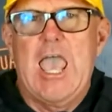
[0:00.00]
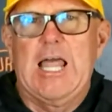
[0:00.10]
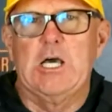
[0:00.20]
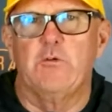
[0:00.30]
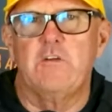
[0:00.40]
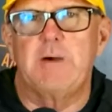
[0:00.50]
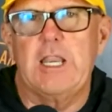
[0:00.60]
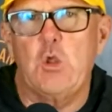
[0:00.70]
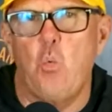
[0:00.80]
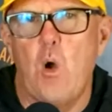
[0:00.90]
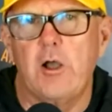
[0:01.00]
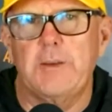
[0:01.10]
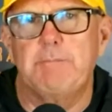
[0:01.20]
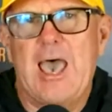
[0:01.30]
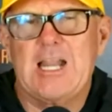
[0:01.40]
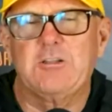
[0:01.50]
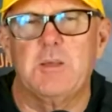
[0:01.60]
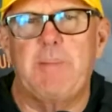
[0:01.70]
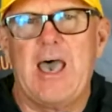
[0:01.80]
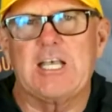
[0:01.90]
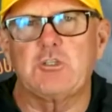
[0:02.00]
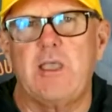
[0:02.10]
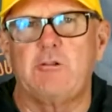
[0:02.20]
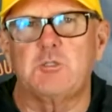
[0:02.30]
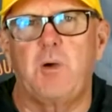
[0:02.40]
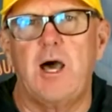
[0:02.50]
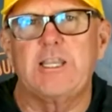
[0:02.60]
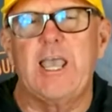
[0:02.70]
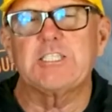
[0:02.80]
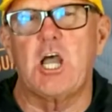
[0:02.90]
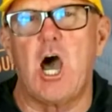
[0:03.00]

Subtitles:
Hello, everybody. Welcome back to the Bass Anglers Podcast.